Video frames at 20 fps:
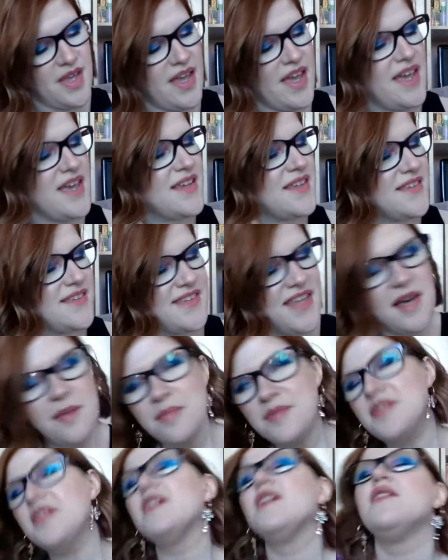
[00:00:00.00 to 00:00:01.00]

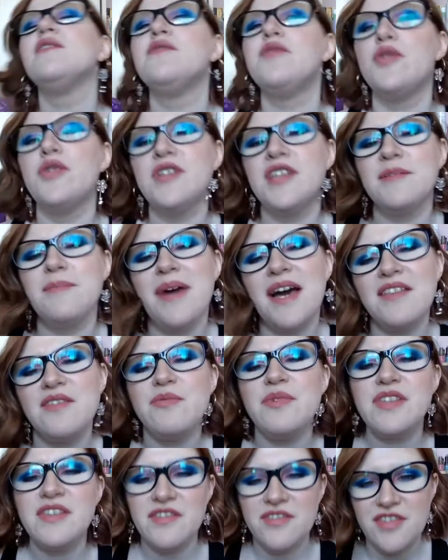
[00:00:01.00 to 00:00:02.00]
except for the matte
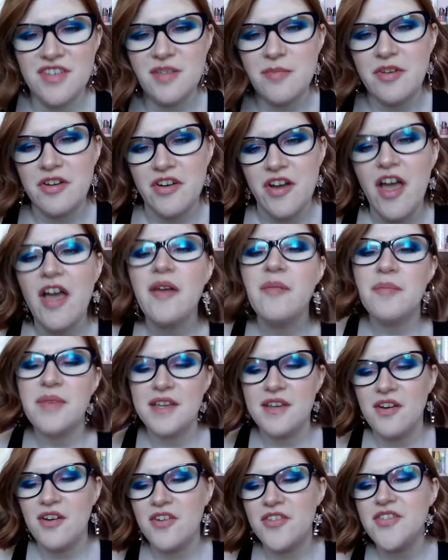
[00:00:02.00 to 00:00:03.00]
with shimmer,
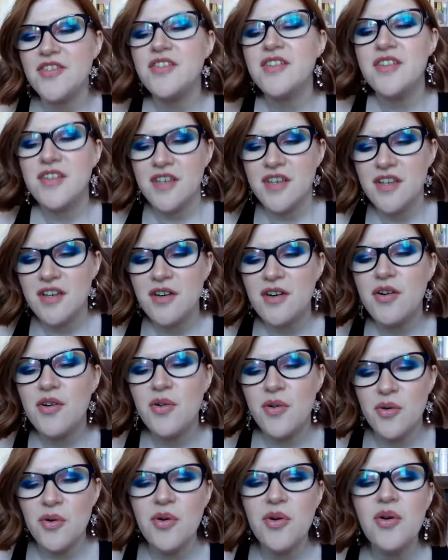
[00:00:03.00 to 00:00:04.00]
because
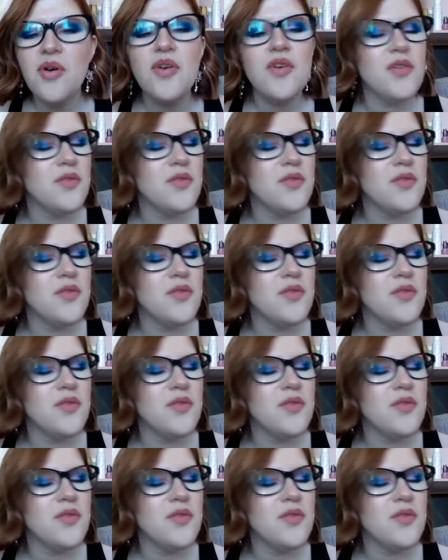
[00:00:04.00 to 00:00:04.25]
who